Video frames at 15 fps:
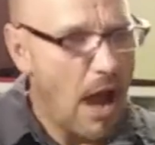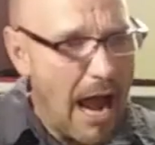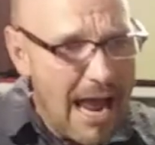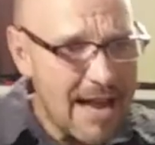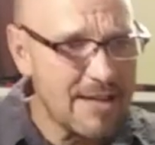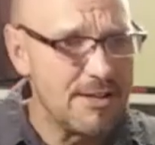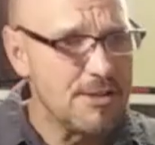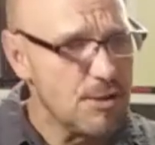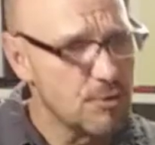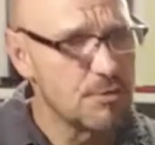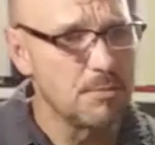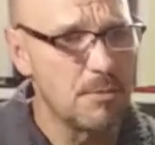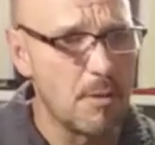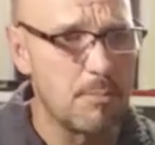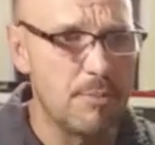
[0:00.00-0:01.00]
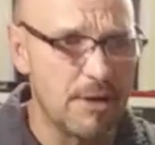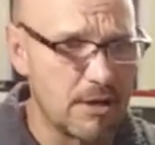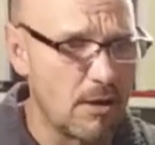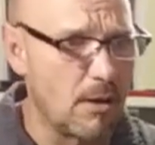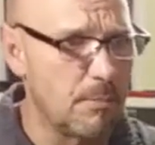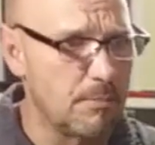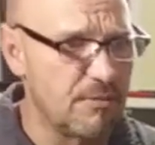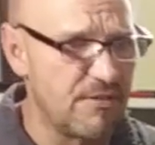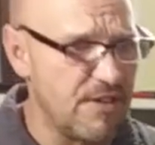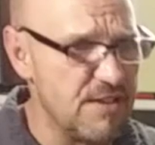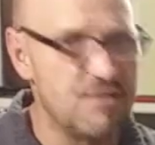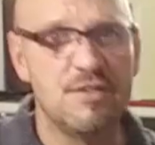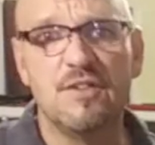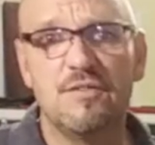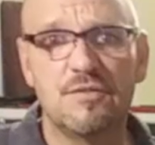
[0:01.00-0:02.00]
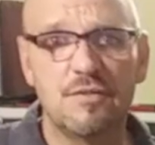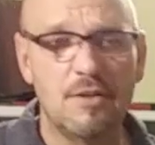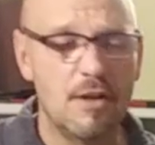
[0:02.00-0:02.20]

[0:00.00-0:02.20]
I actually use them to pick up feces.